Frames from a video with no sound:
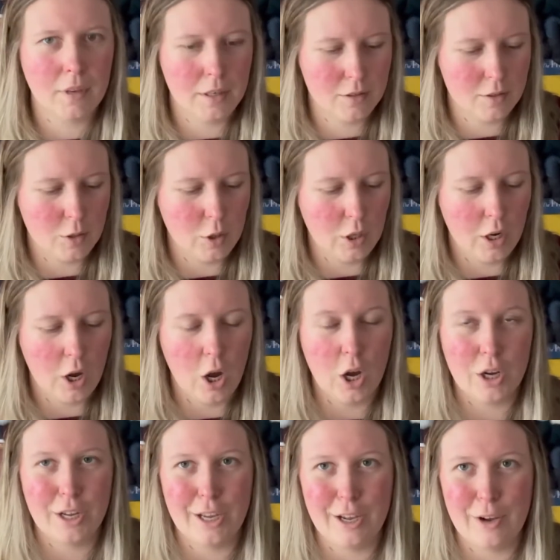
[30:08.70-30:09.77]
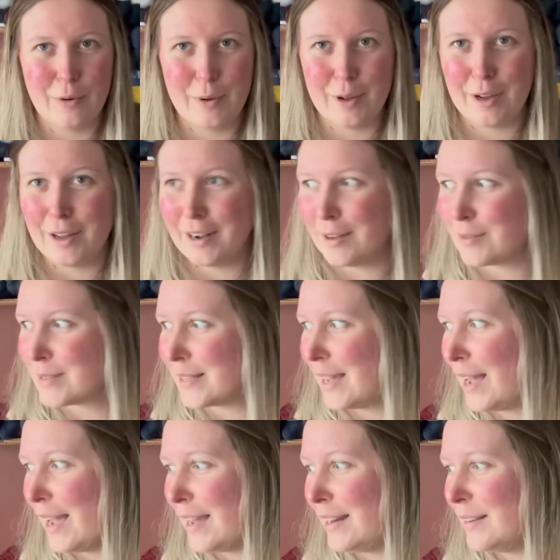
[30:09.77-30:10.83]
A lot of honking going on
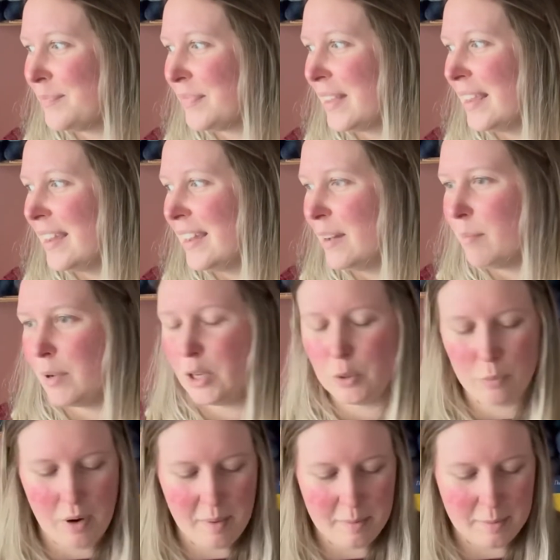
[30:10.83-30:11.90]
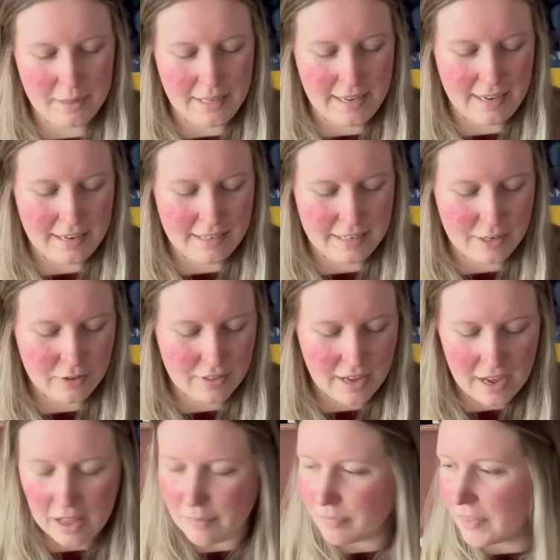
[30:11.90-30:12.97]
outside, but you probably can't hear that.